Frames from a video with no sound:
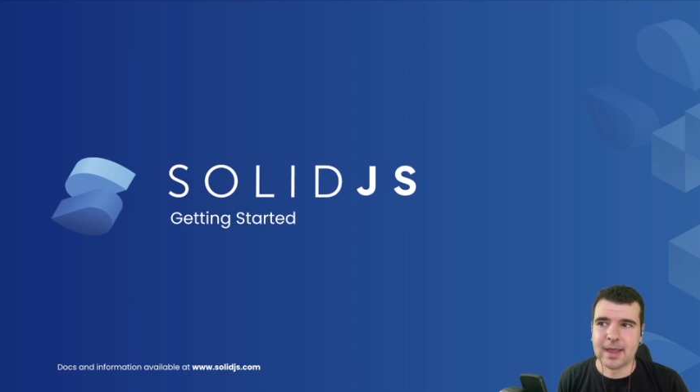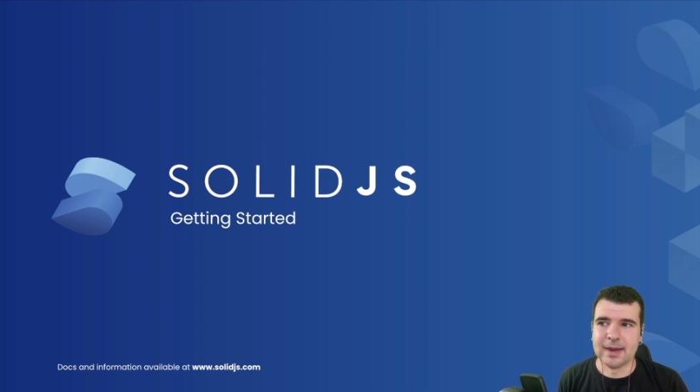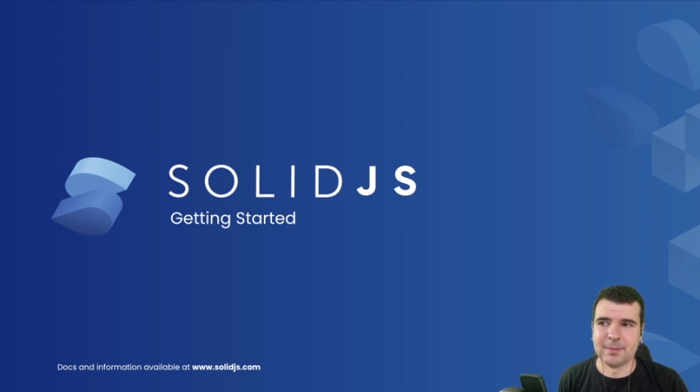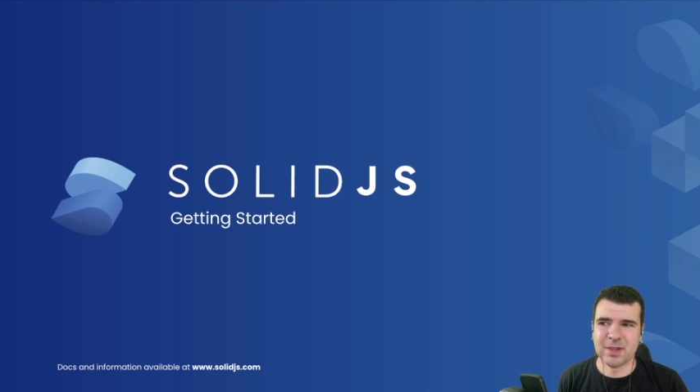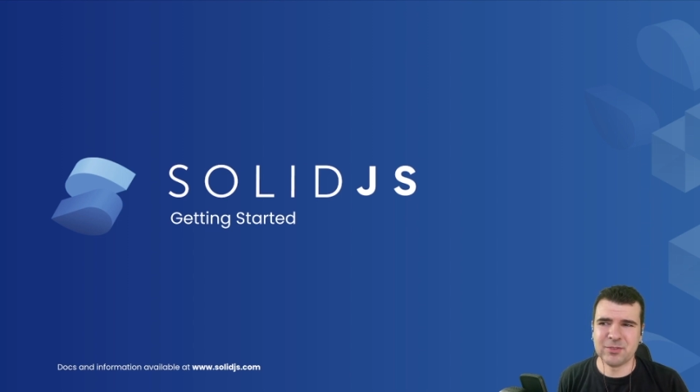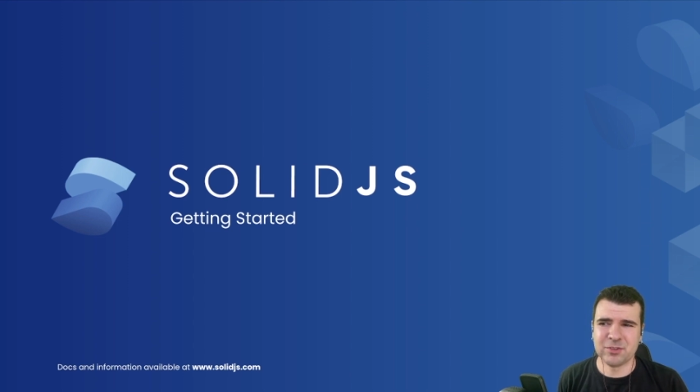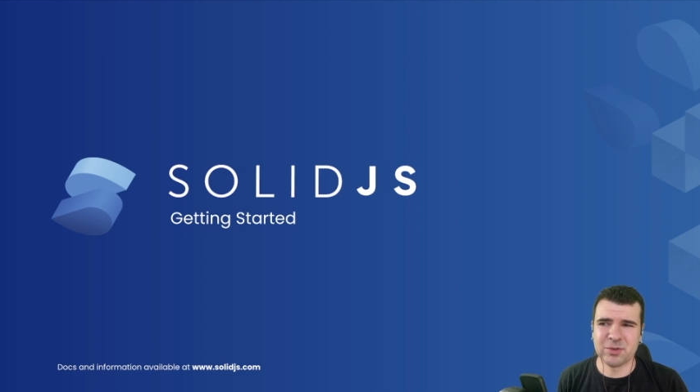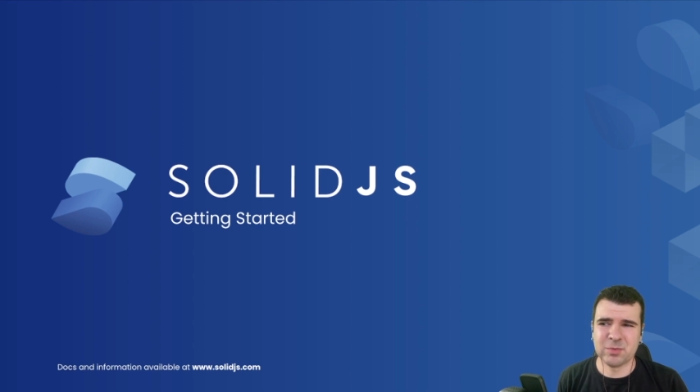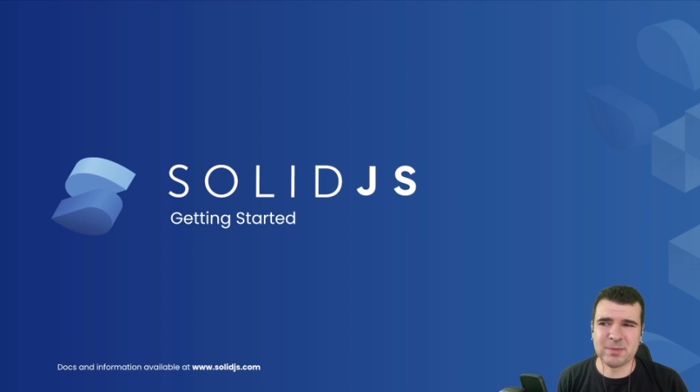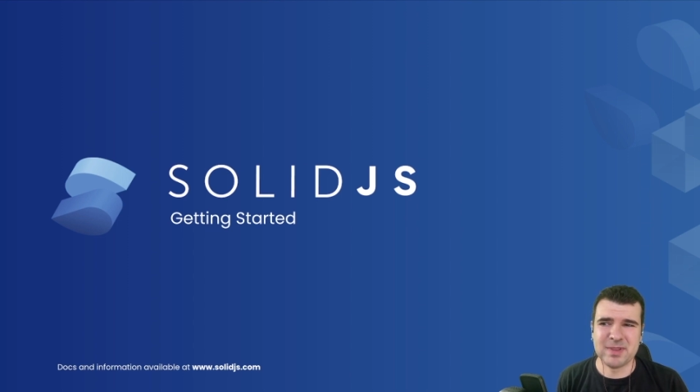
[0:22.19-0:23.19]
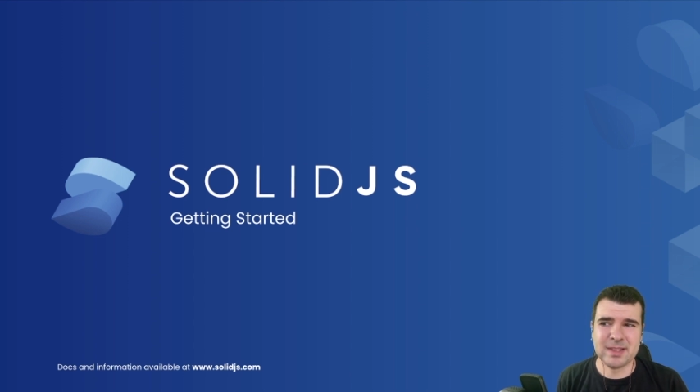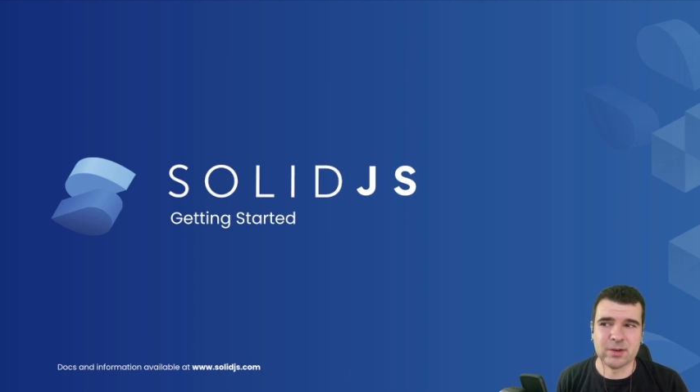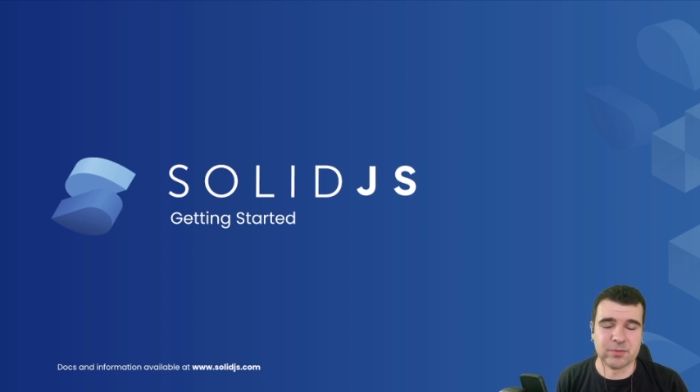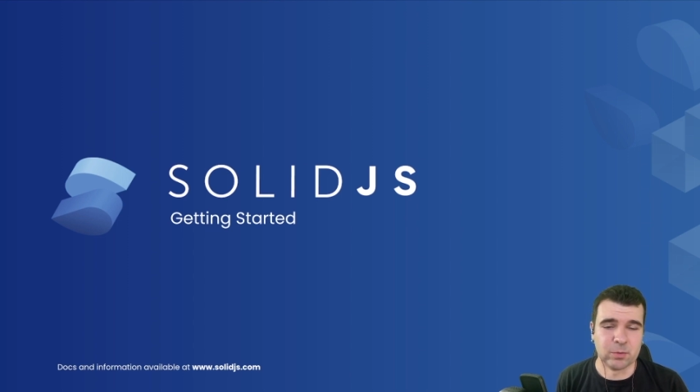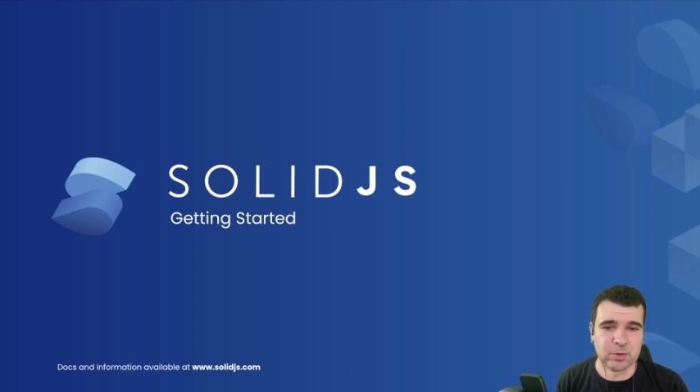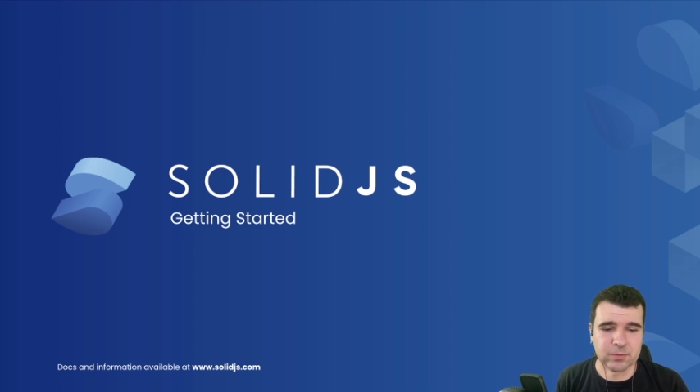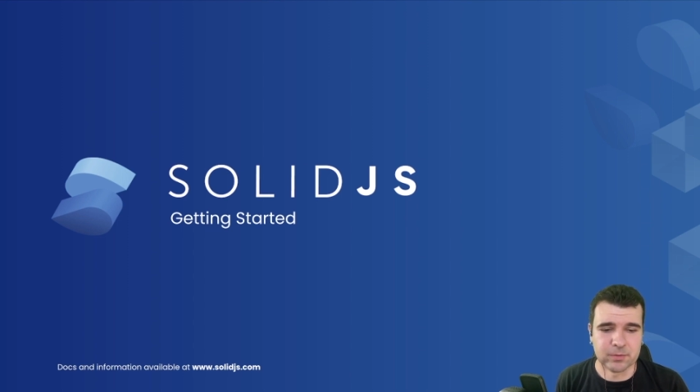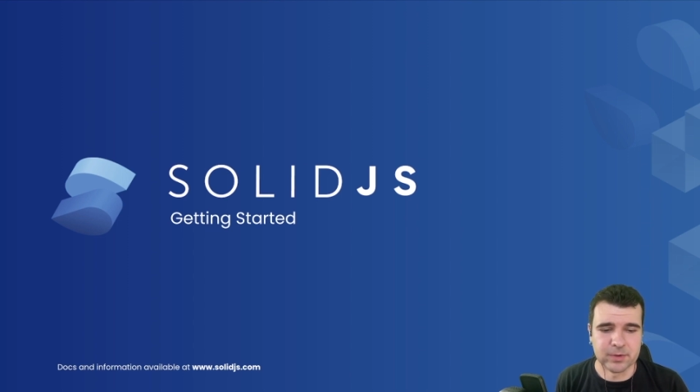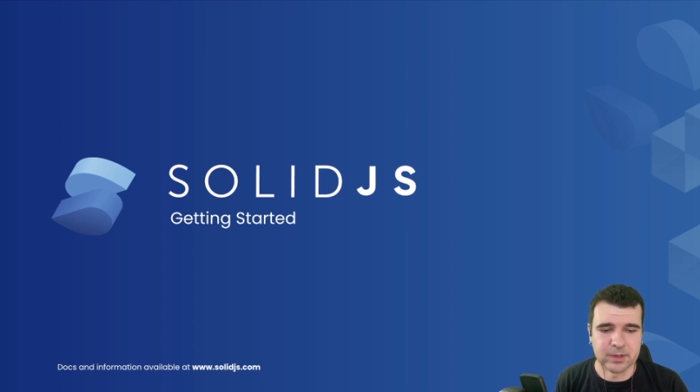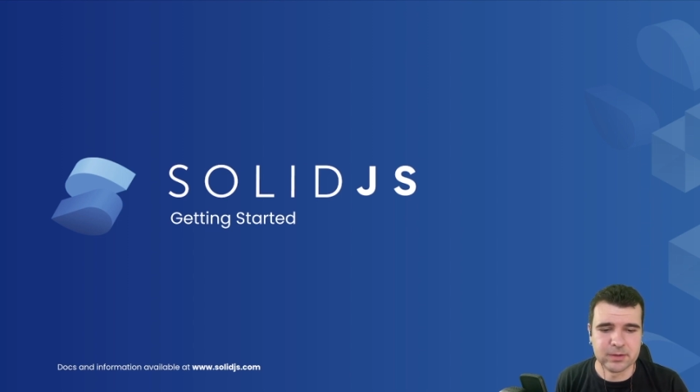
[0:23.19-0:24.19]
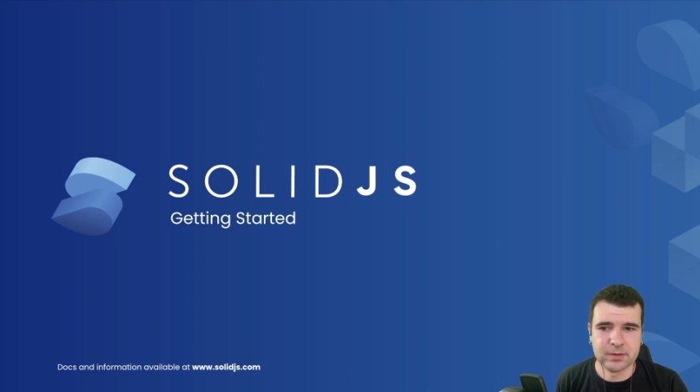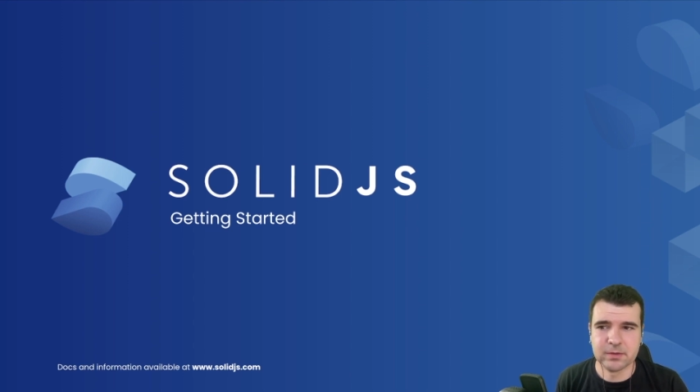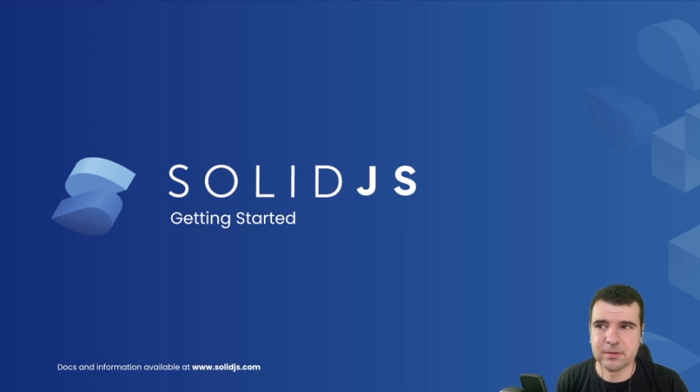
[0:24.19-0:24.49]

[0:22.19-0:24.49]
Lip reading: And I'm not sure we'd be here if it weren't for Vite.